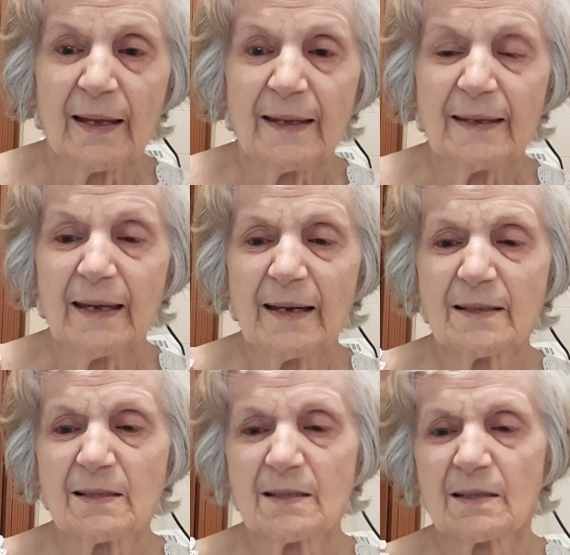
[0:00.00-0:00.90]

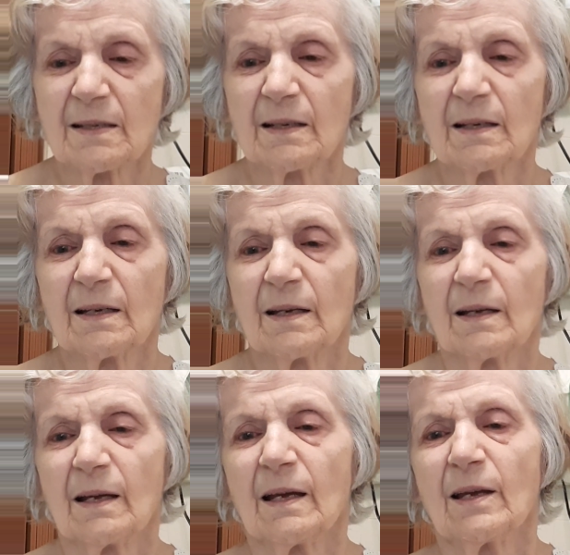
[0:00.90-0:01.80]
yes,
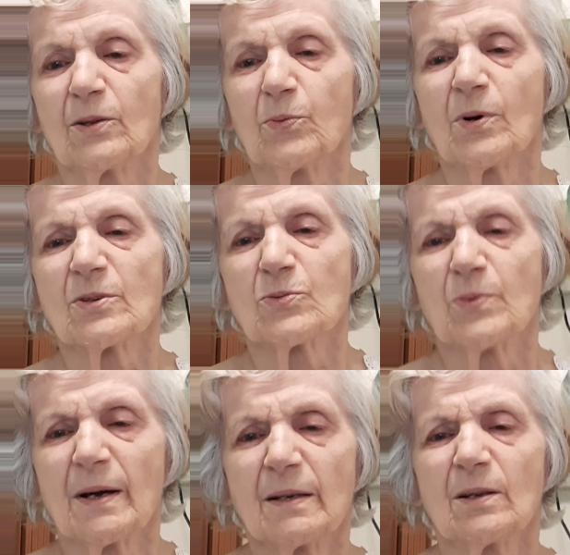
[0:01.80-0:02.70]
it was
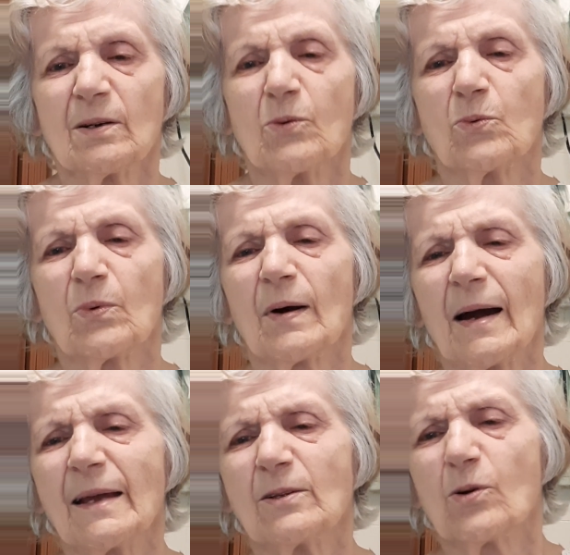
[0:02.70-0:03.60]
one
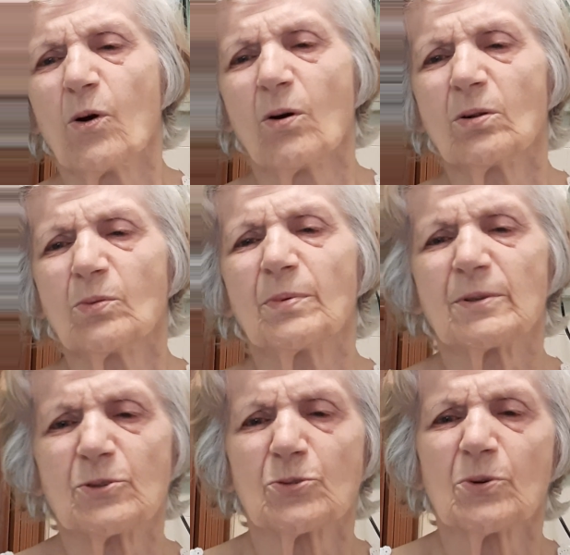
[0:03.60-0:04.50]
wide hall
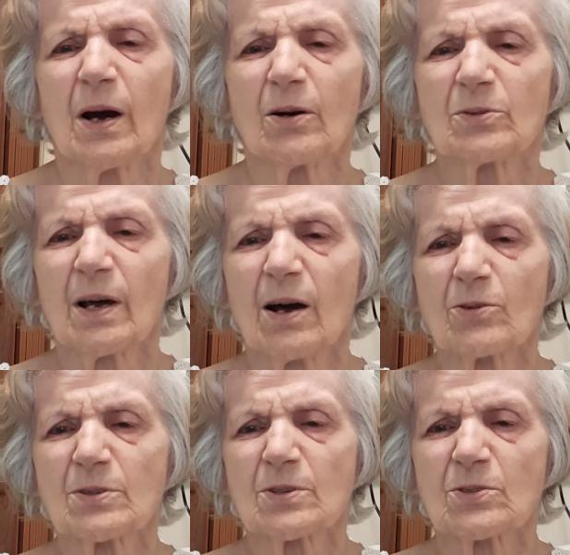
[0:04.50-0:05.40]
with two
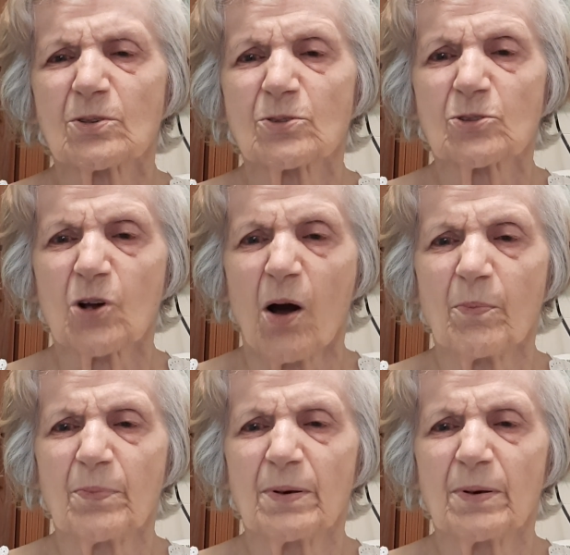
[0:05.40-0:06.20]
outhouses on top.